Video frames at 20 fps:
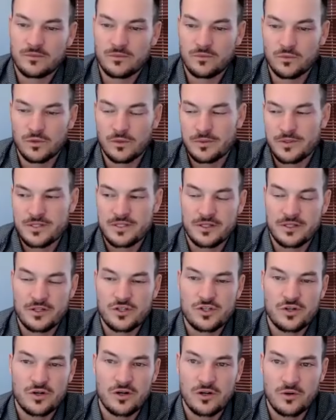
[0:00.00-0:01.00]
what
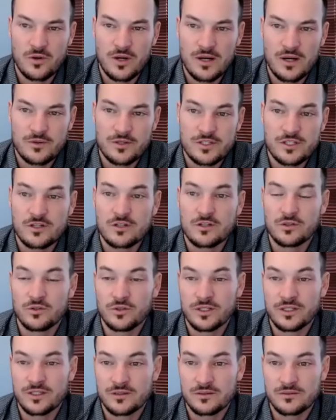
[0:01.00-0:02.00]
percentage your roi was
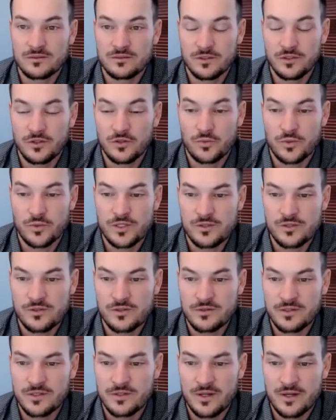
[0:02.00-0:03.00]
including you know the
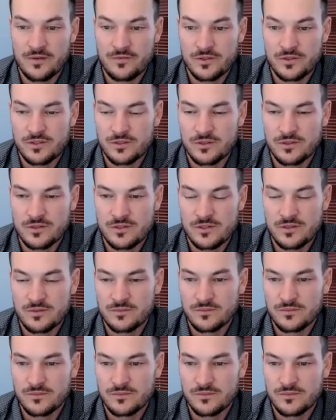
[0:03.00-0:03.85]
rental that you had for two years